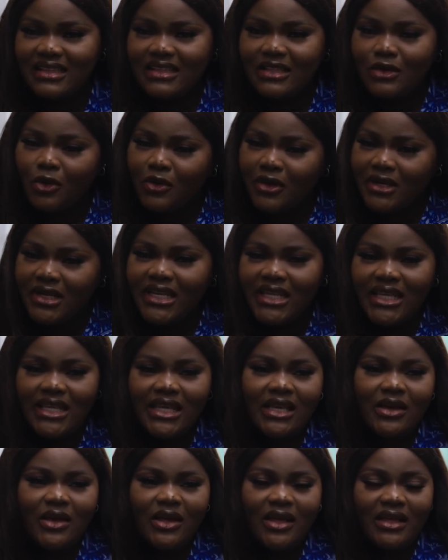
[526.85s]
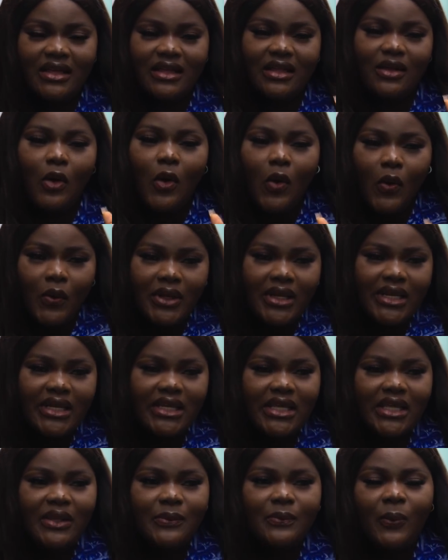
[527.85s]
The
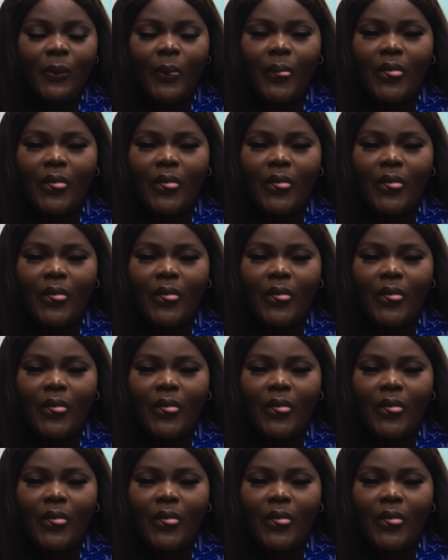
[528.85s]
only